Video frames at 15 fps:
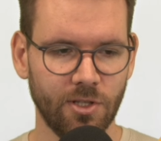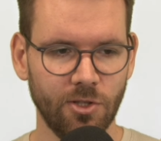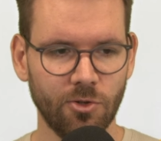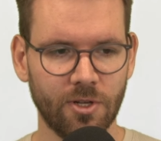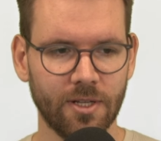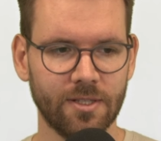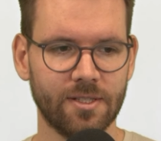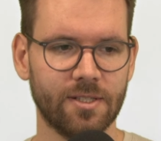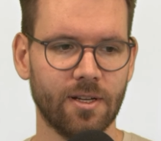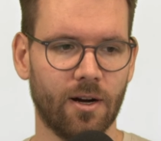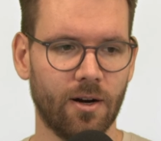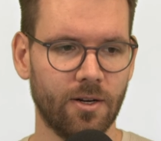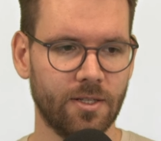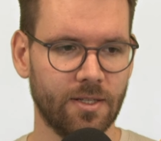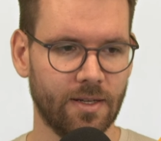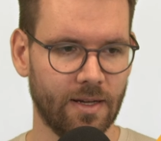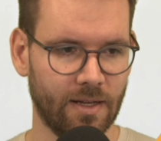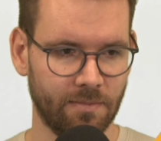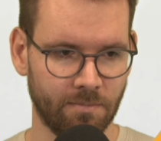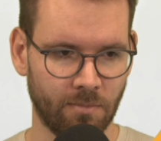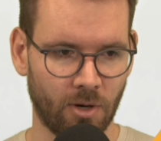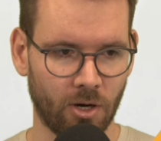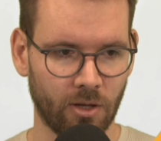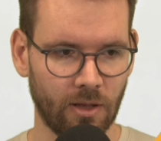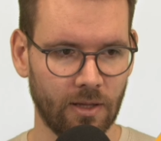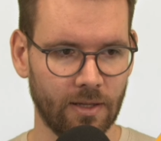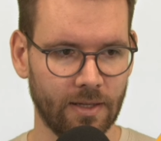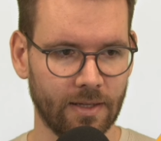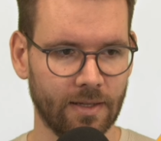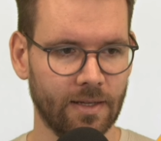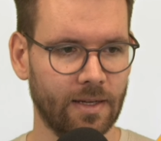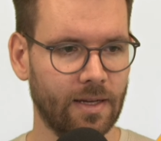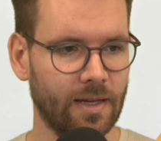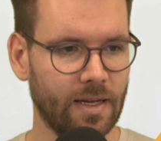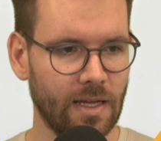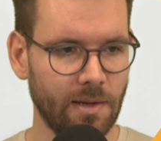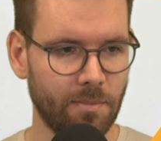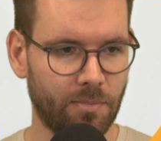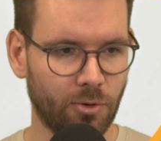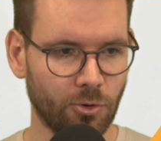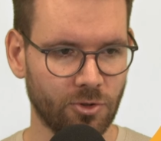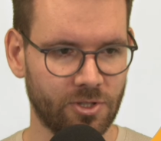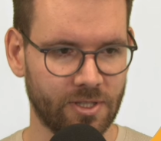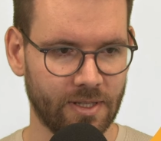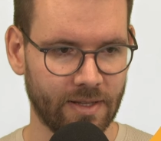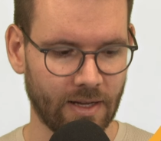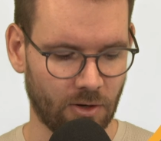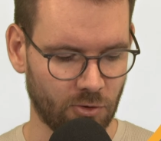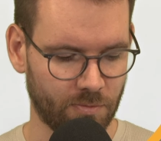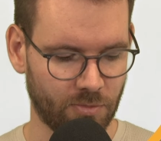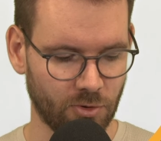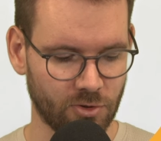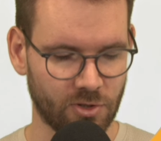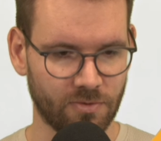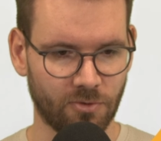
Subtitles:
you can start and modeling inputs and outputs.